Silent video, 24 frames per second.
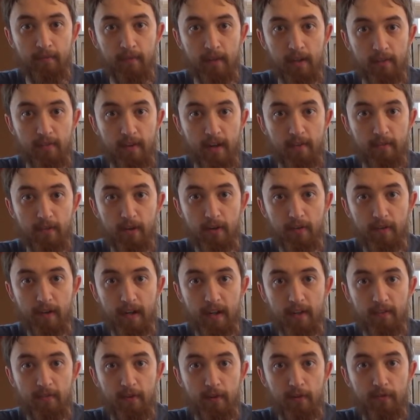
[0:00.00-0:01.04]
if you haven't
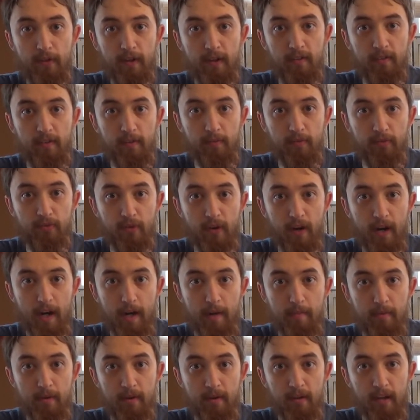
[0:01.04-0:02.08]
already, feel free to
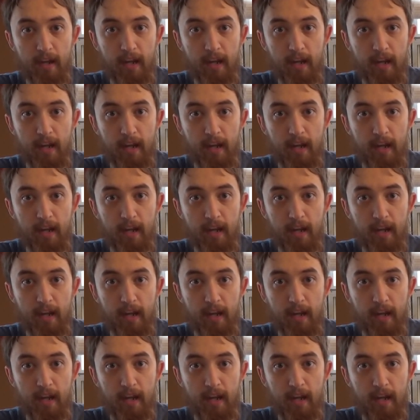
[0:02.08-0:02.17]
subscribe